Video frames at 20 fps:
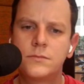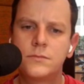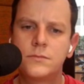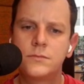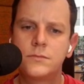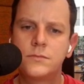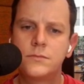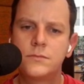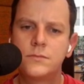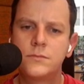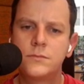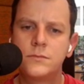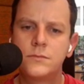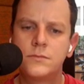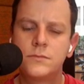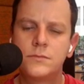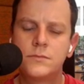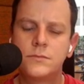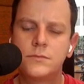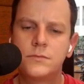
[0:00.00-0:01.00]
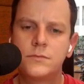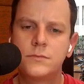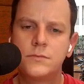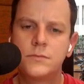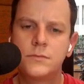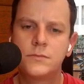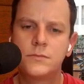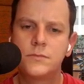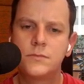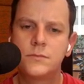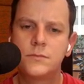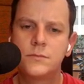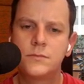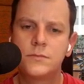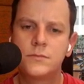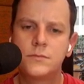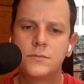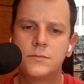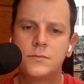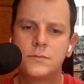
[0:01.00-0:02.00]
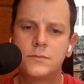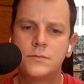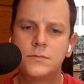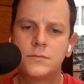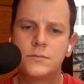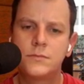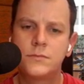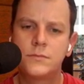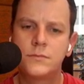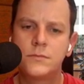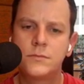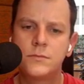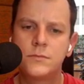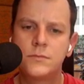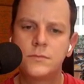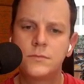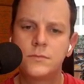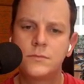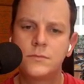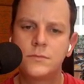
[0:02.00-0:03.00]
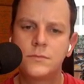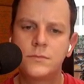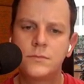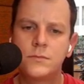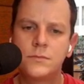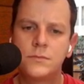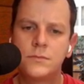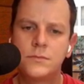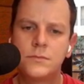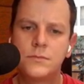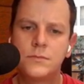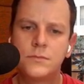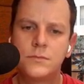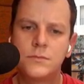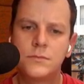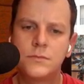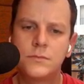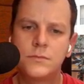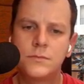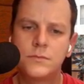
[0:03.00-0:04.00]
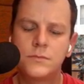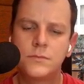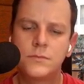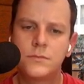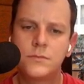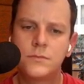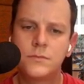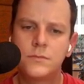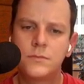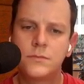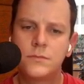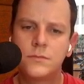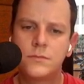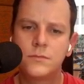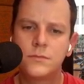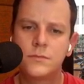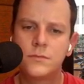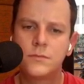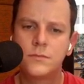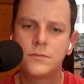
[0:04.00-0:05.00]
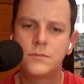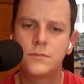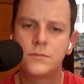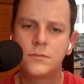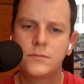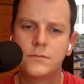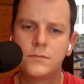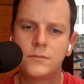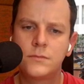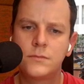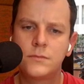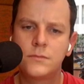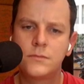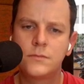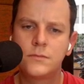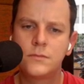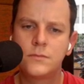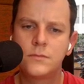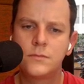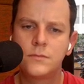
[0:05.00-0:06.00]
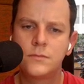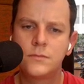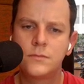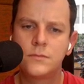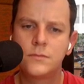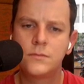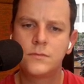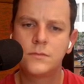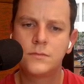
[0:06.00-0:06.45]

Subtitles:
(silent)